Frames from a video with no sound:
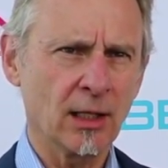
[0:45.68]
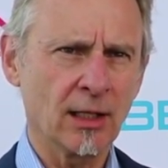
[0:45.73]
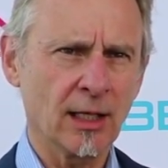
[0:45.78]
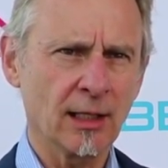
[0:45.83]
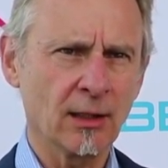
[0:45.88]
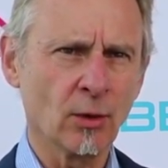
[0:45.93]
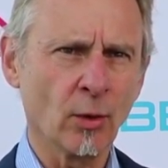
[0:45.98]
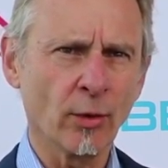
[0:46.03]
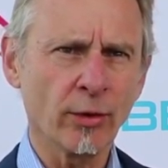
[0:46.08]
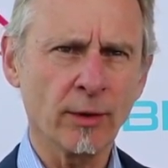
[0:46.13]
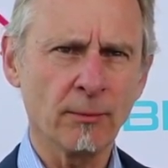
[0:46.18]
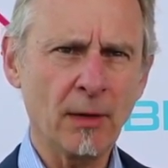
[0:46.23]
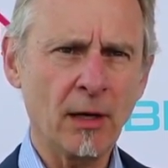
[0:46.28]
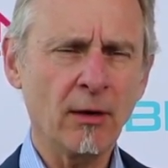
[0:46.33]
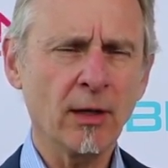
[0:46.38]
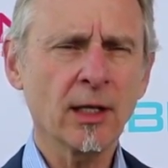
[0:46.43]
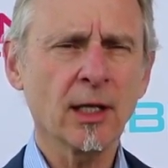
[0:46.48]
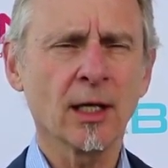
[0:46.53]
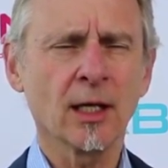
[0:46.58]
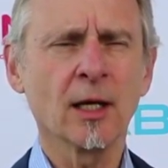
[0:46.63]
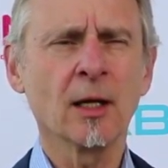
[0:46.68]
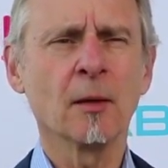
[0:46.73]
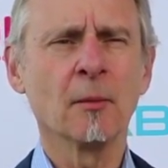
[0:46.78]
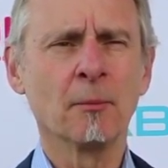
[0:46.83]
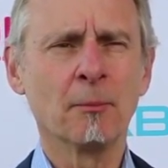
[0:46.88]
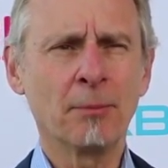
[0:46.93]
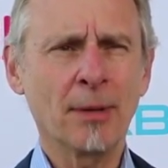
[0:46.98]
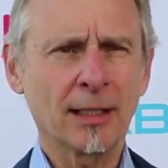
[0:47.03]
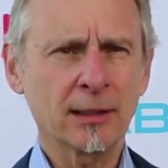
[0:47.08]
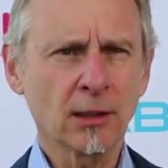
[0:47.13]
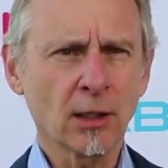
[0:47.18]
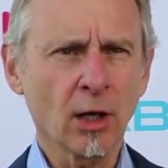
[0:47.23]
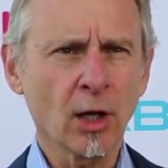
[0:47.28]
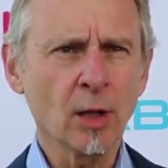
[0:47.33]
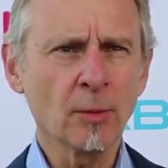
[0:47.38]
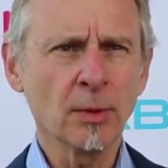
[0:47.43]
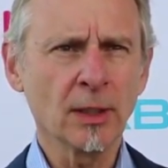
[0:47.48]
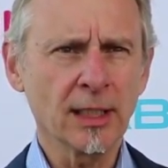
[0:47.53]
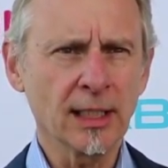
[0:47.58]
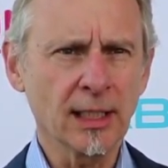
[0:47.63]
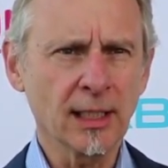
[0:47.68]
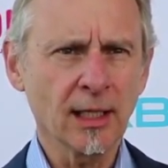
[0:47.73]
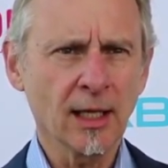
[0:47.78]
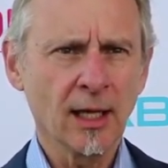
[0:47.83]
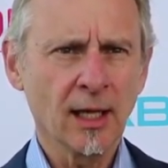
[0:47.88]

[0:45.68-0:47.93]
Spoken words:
North America, but globally,